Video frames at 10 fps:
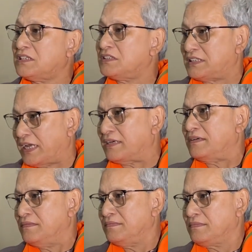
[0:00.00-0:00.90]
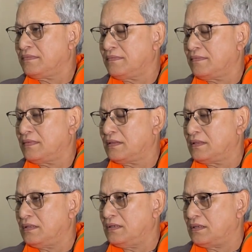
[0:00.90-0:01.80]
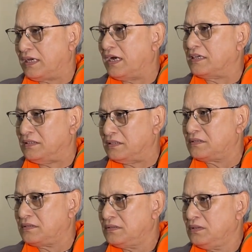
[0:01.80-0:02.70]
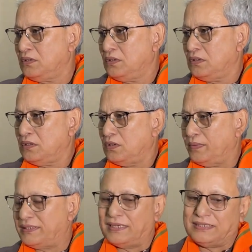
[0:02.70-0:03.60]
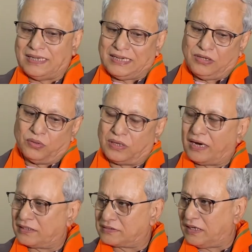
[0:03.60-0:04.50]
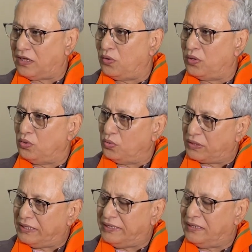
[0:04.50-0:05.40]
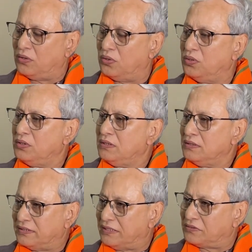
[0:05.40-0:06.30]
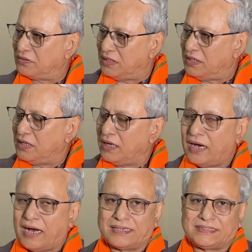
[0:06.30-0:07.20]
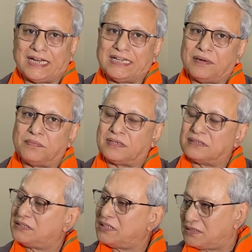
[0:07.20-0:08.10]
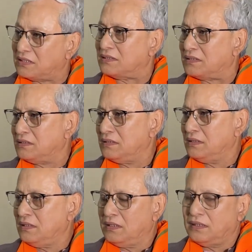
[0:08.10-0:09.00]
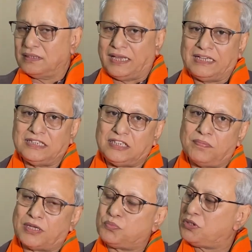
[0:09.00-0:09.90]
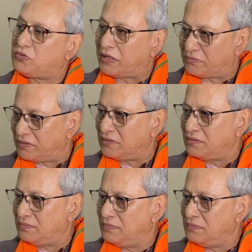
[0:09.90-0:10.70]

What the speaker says: stand regarding this, whether in Delhi or Nagartala or locally or centrally. Our stand has been consistent. The ADC must be strengthened.